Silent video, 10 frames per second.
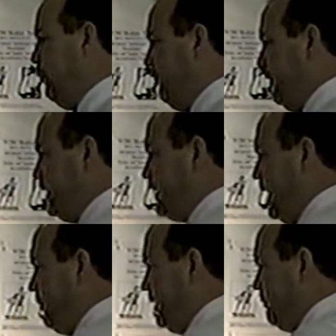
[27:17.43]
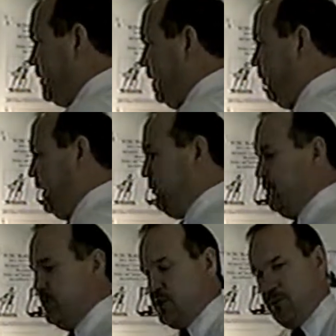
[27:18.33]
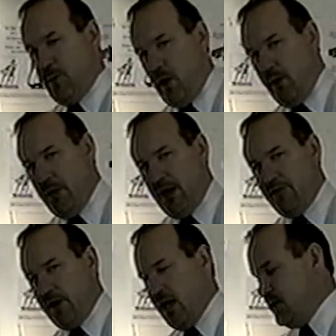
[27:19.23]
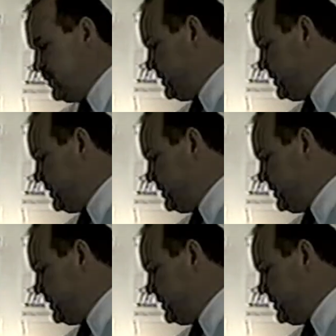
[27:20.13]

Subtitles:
we'll very commonly will go in with a small bifurcation